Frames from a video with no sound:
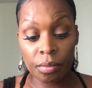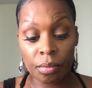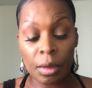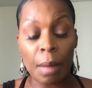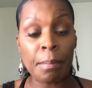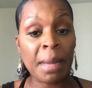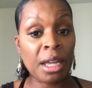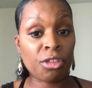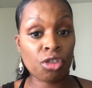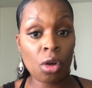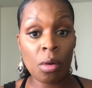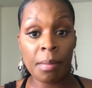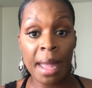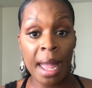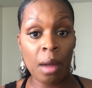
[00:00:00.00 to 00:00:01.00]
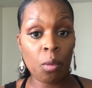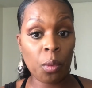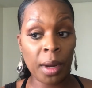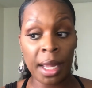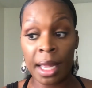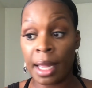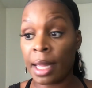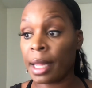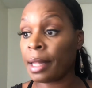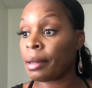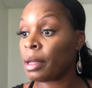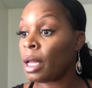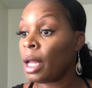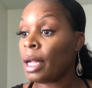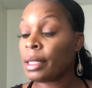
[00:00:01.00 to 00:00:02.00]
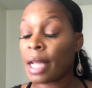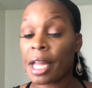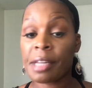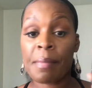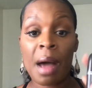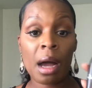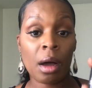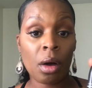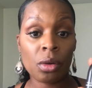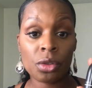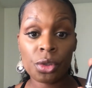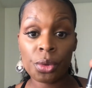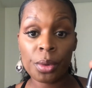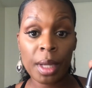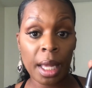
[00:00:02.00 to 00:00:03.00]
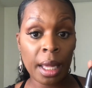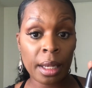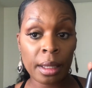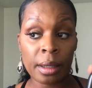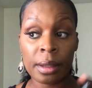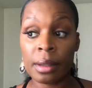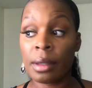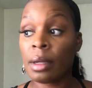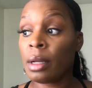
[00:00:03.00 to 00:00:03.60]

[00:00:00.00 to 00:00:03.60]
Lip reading: Metro Matte Red. That's my go-to color.